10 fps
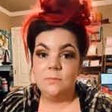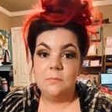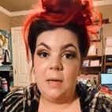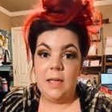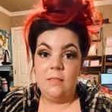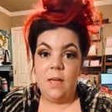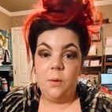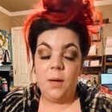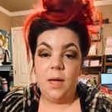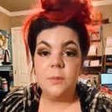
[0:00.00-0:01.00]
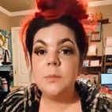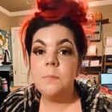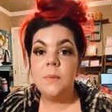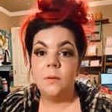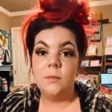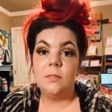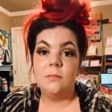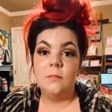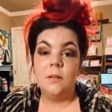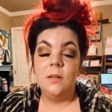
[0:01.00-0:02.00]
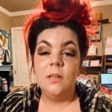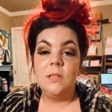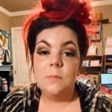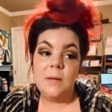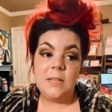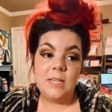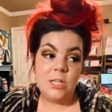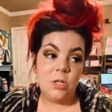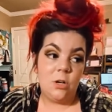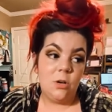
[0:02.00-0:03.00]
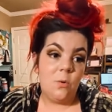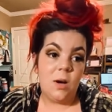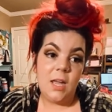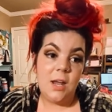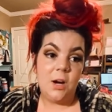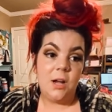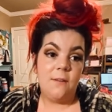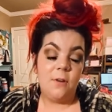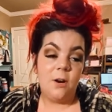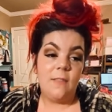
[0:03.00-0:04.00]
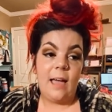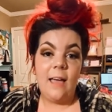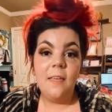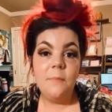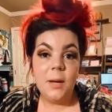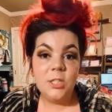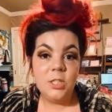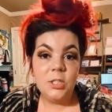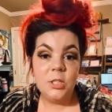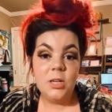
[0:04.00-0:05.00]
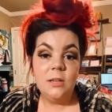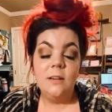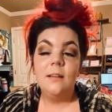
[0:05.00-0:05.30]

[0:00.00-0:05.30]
made that way. I wasn't built to be a teacher or a caregiver. Like, I love my children.